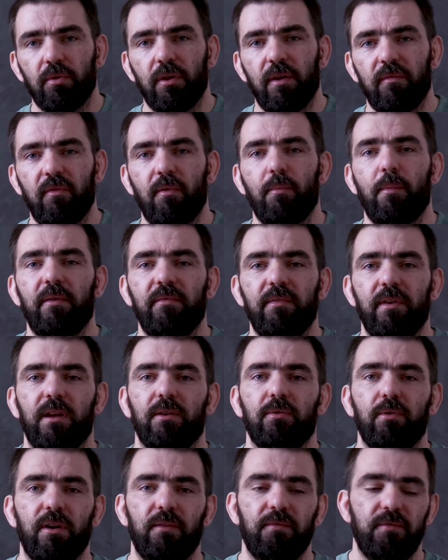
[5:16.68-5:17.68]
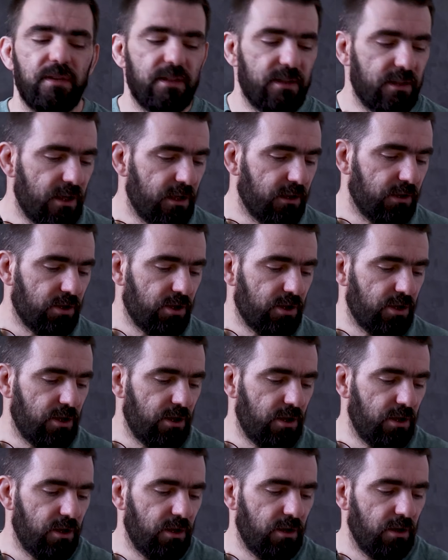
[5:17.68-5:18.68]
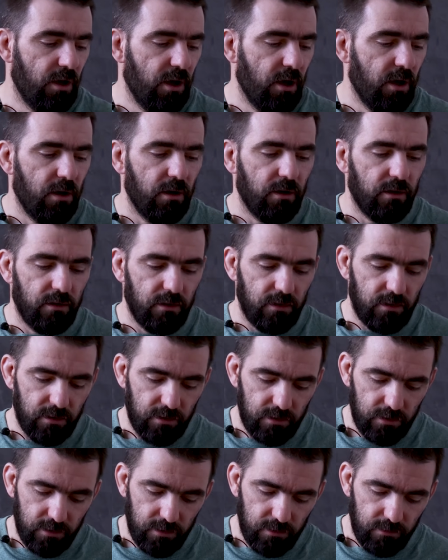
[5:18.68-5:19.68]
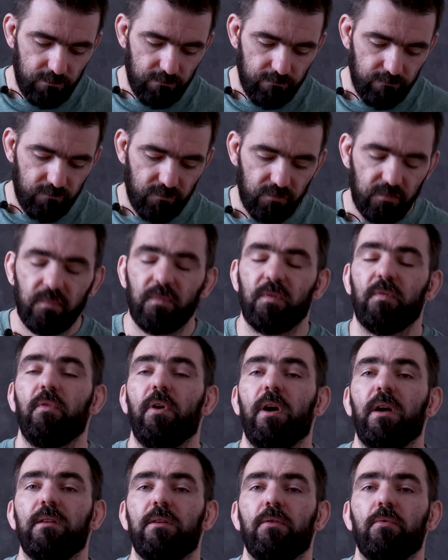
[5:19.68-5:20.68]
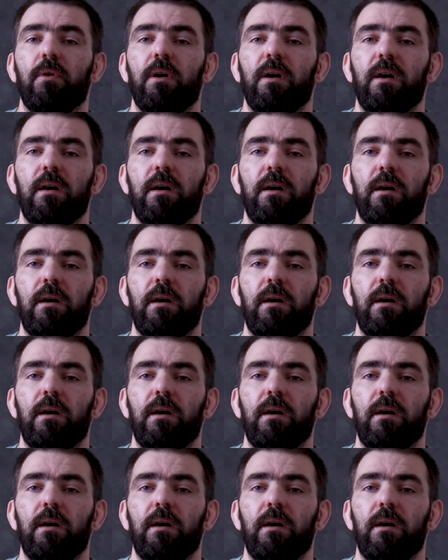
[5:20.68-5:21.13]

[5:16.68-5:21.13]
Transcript: and I'll add some chopped pistachio to add a bit of